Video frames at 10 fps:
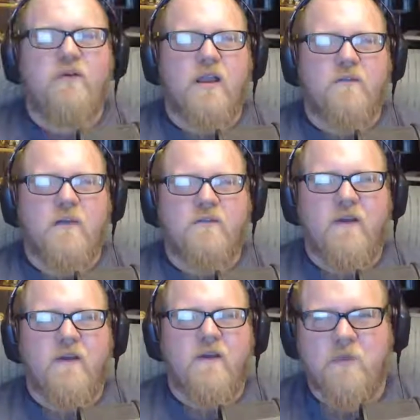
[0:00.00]
I recommend
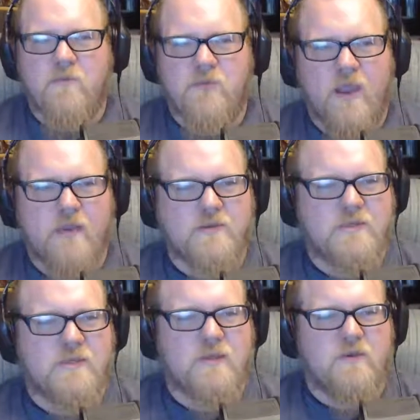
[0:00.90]
Fire Emblem Three
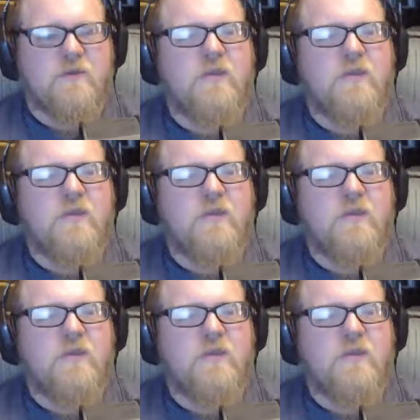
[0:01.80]
Houses to you?